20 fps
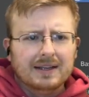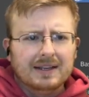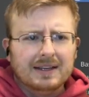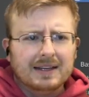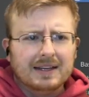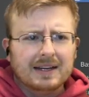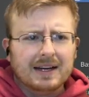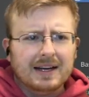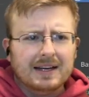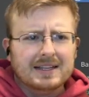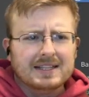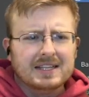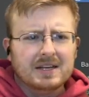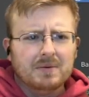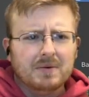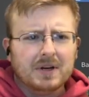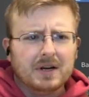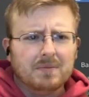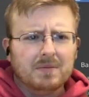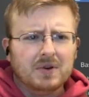Kind of see
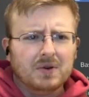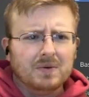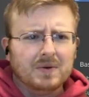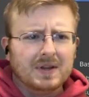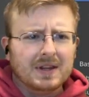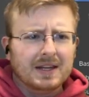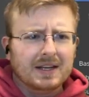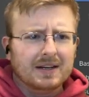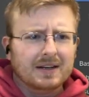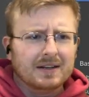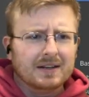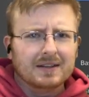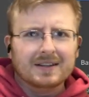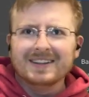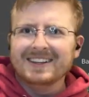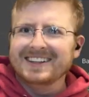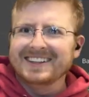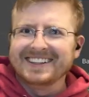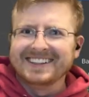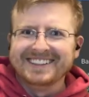what I'm doing there?
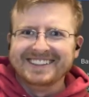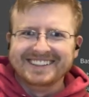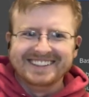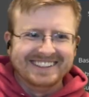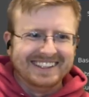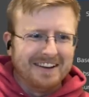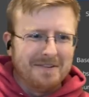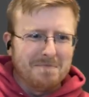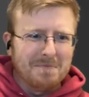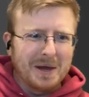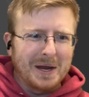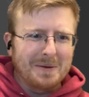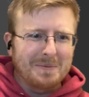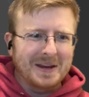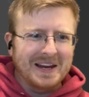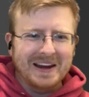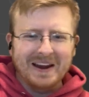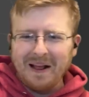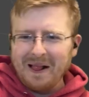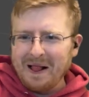
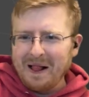Maybe.